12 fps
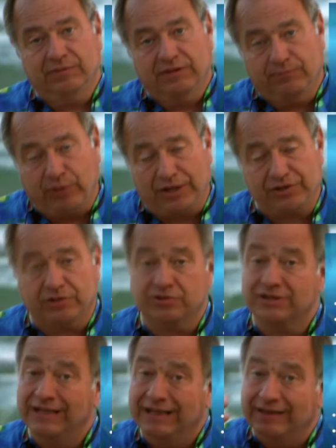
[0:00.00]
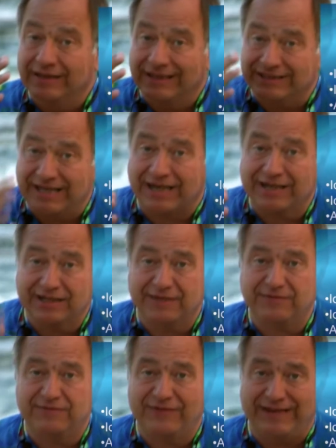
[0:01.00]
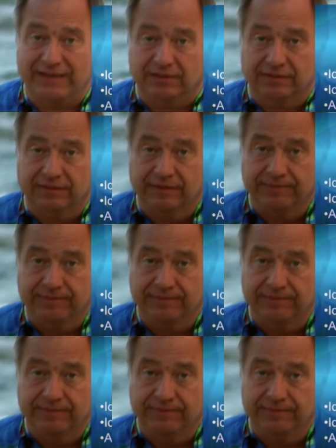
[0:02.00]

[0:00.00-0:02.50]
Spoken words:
pressures executives feel.